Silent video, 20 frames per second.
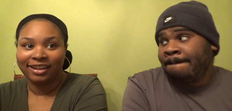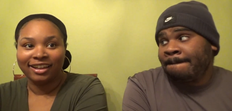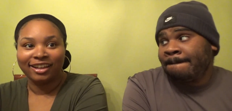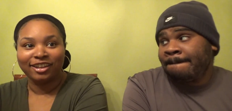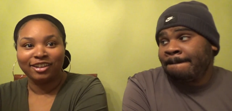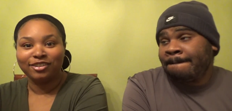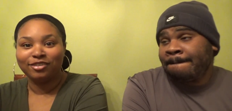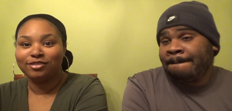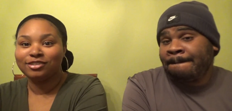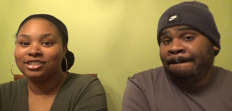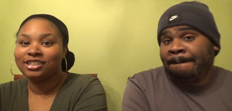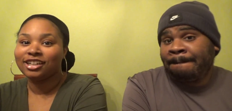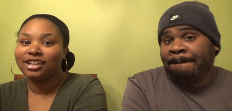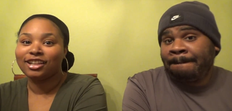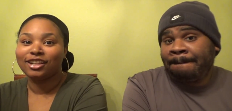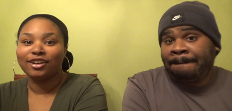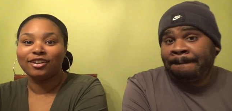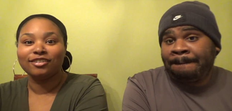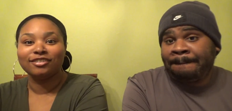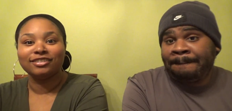Speaker 1: You should have
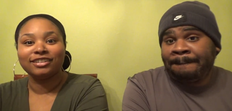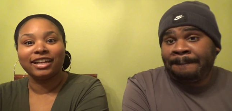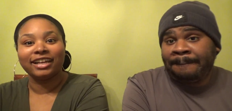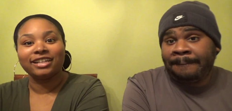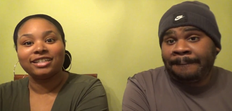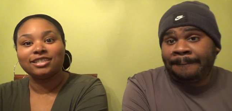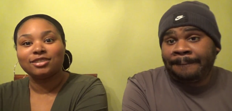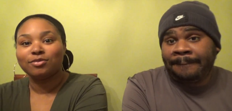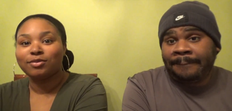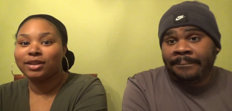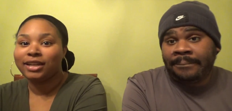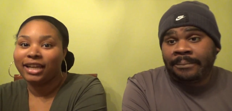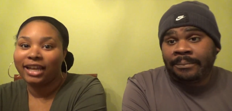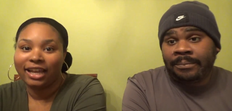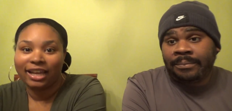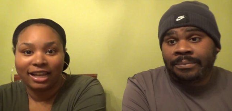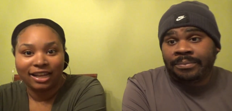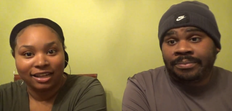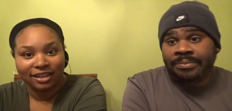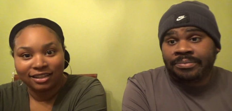learned at
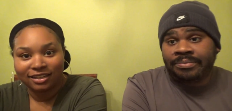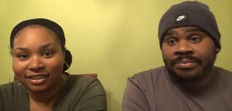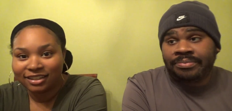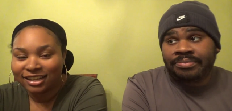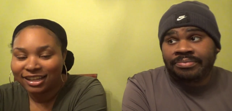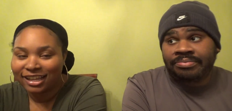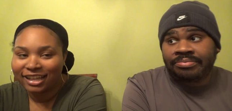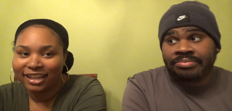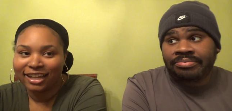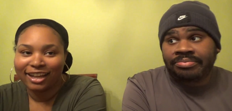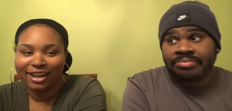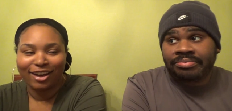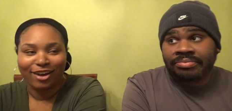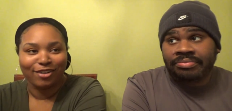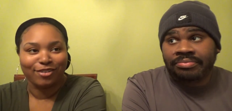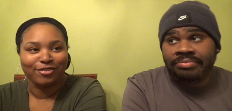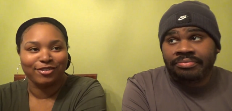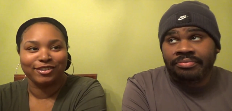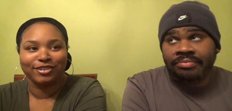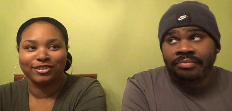28. Like, I
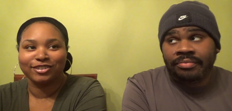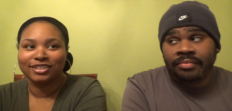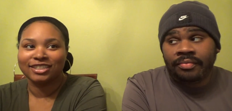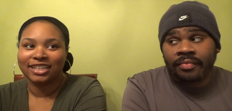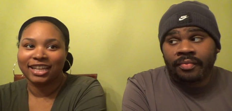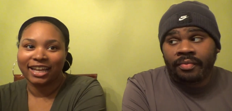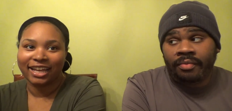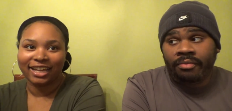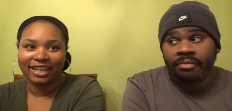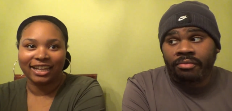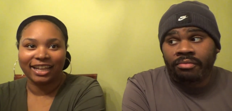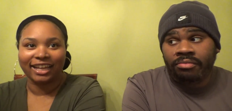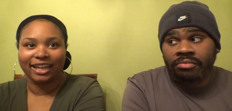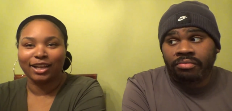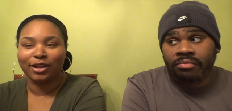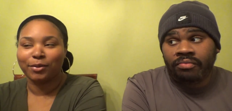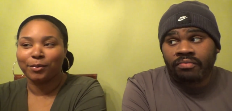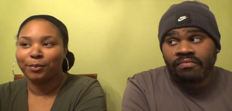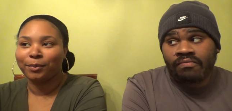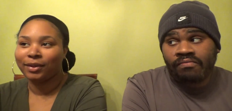don't understand.
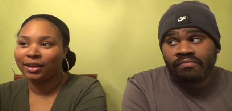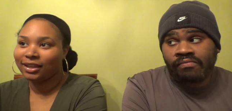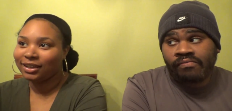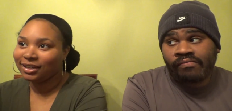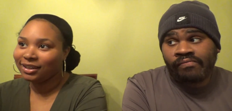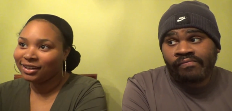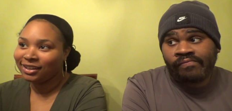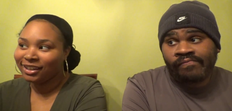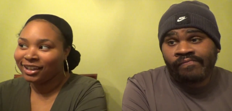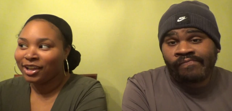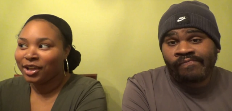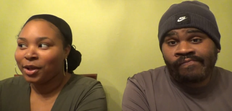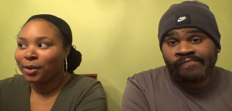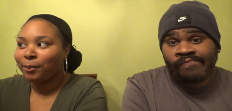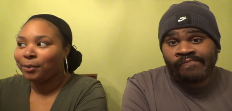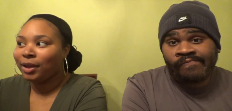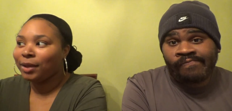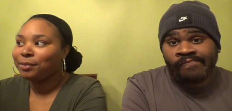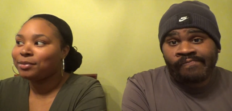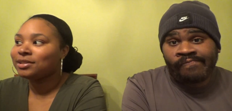Like, men,
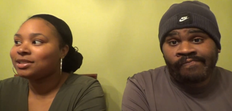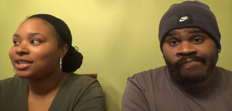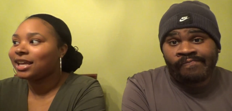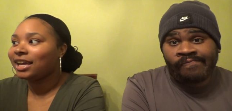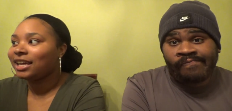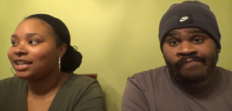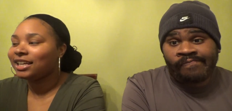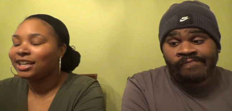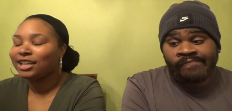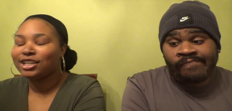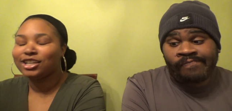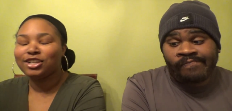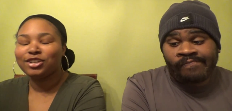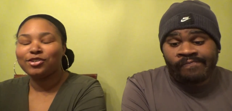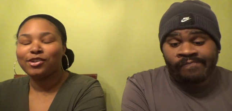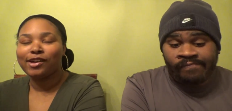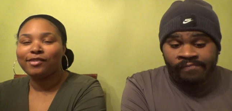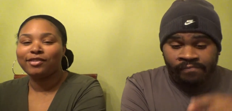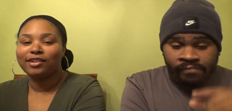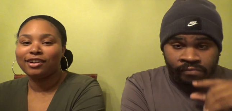people say, you
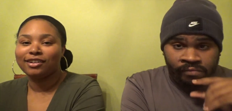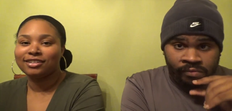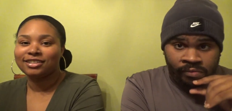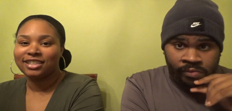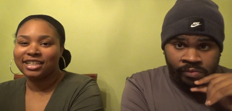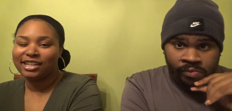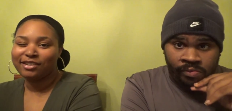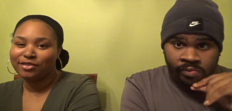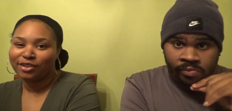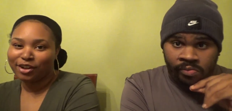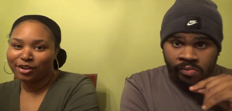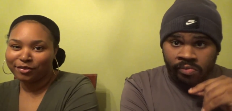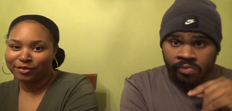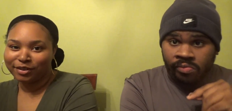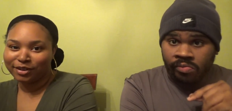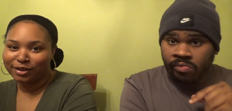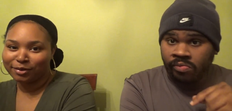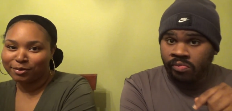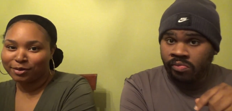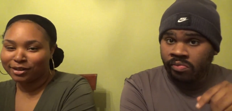ever heard Steve Harvey
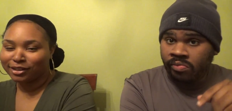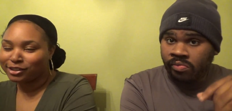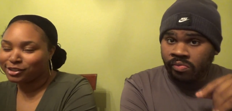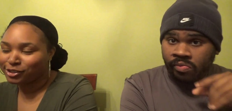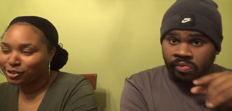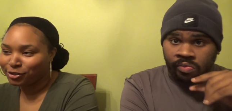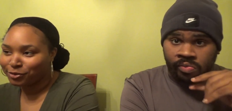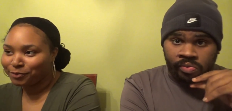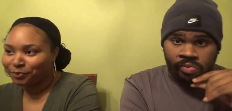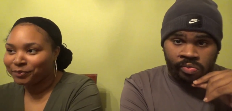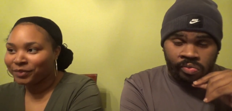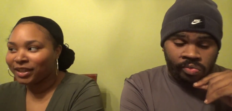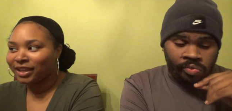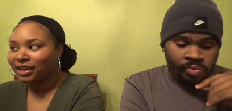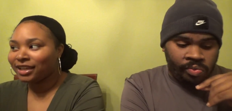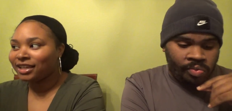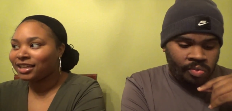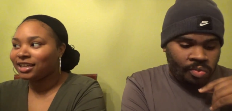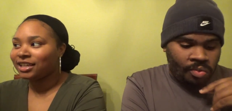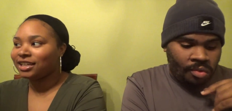on the morning show?
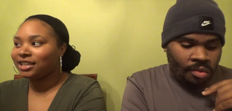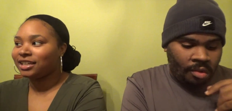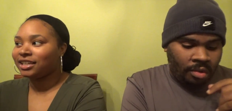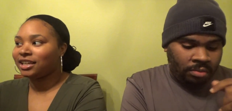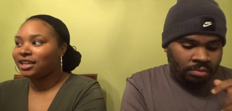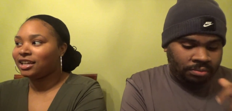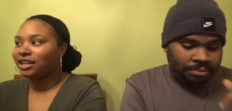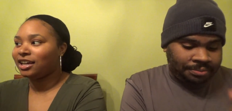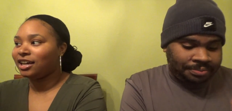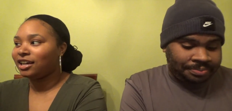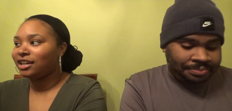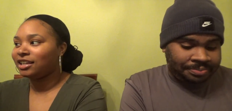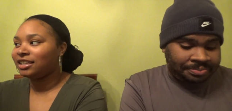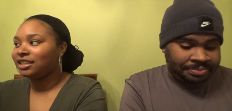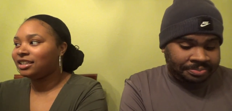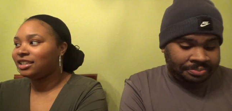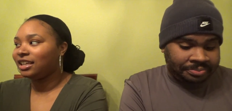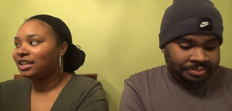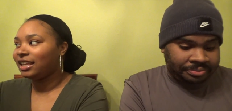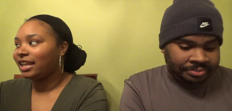Uh,
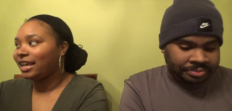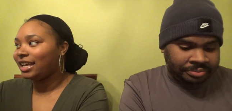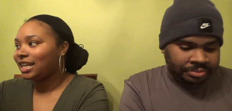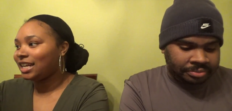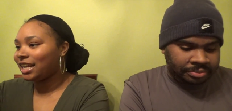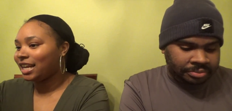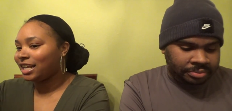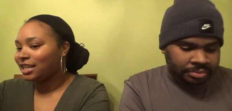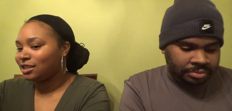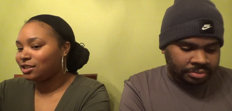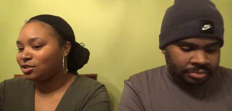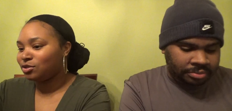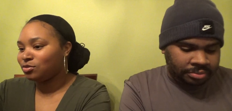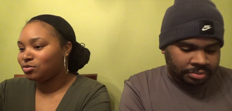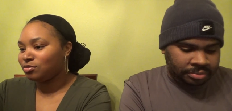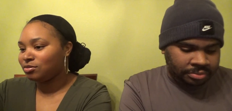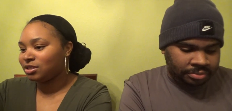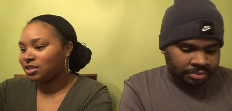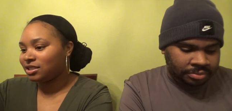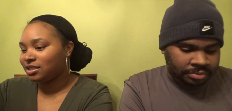the lady that
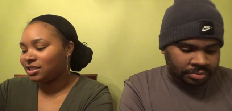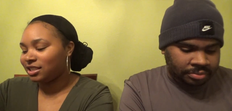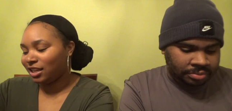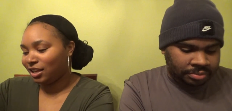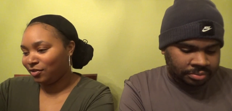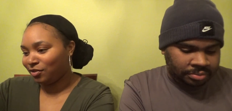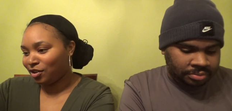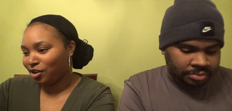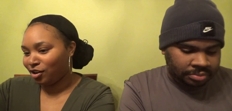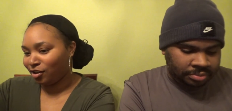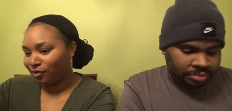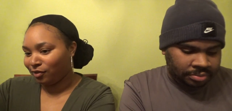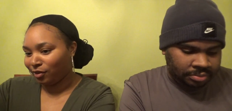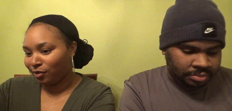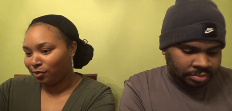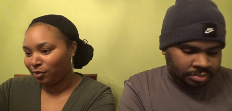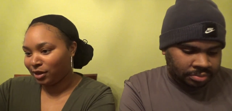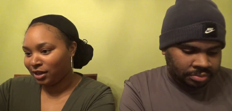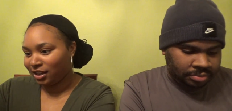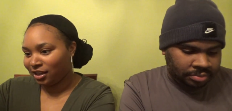do Steve Harvey
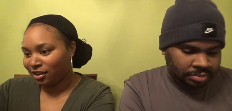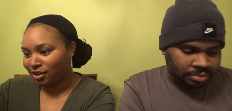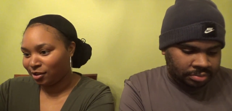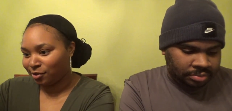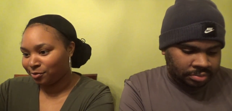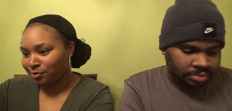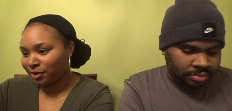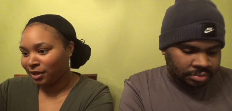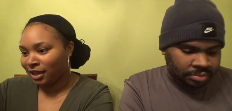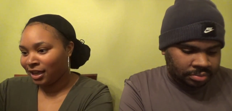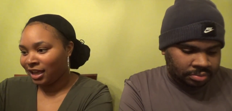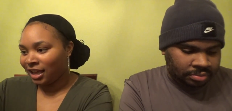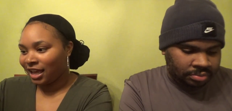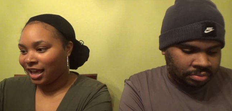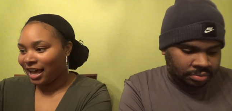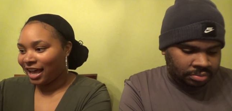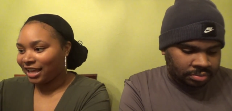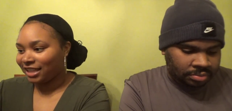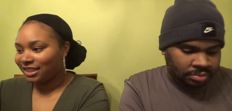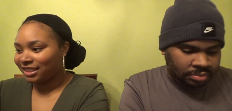with him,
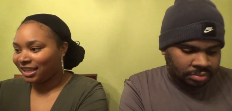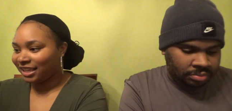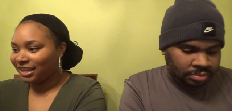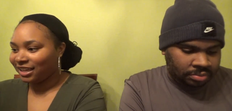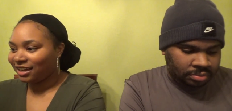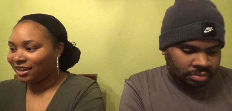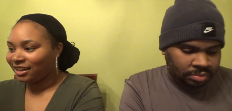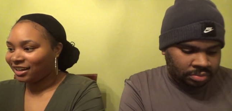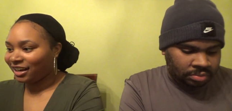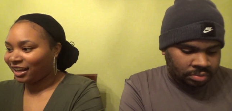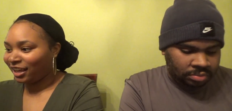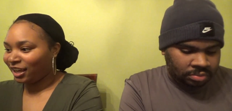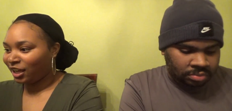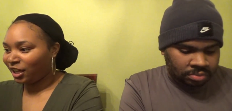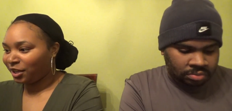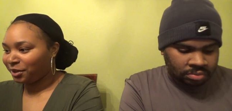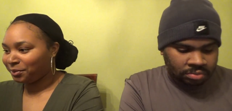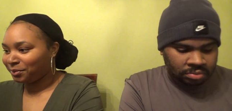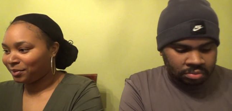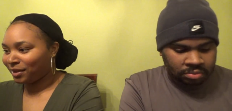I think her
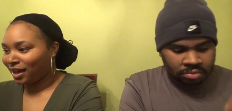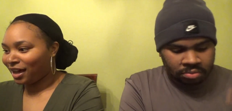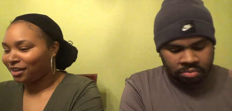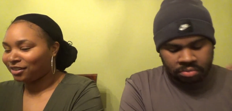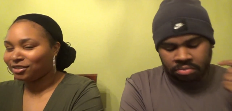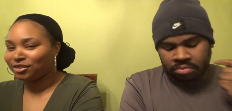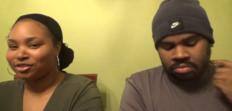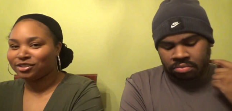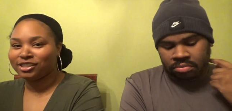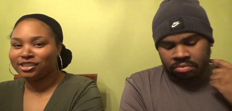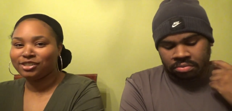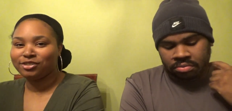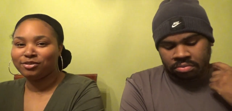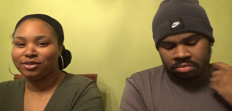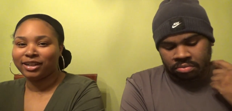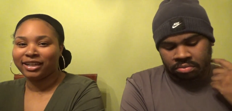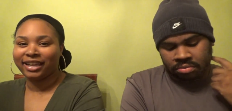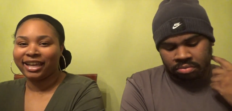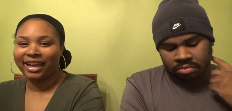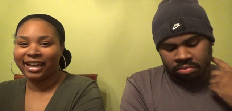name, I don't know, she do
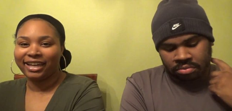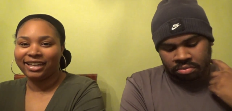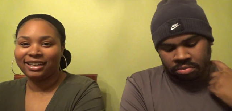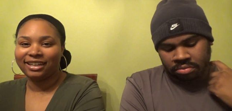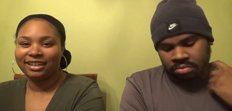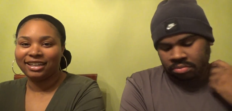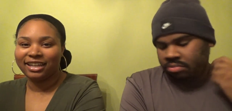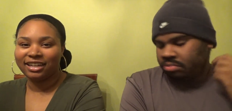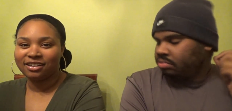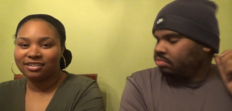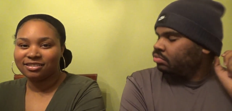the candy letters